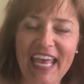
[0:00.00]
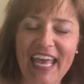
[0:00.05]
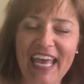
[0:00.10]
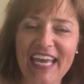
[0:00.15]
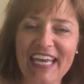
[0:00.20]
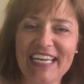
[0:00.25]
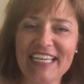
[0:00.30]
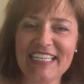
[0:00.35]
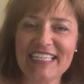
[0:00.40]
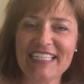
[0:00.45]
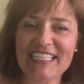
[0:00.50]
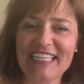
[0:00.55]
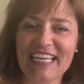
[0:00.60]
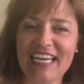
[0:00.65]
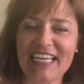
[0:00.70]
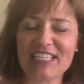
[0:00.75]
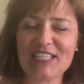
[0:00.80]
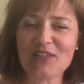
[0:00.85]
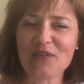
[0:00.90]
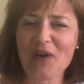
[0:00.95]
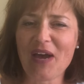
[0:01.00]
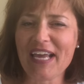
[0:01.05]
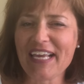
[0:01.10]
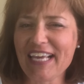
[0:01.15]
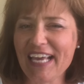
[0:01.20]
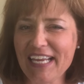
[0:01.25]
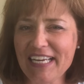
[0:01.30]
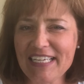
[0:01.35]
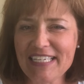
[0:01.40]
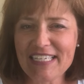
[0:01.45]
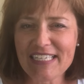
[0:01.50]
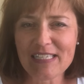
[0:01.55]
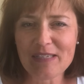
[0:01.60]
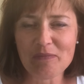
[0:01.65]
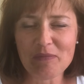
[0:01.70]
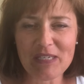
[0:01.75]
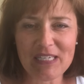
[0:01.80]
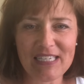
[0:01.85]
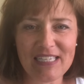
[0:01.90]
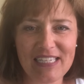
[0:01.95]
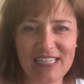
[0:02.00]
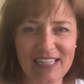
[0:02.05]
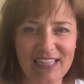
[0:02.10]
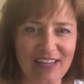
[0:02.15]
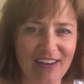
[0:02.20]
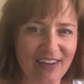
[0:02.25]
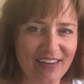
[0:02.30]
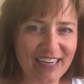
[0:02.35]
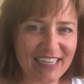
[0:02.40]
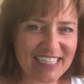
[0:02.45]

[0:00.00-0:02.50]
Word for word: And uh, so I kind of dismissed the thought.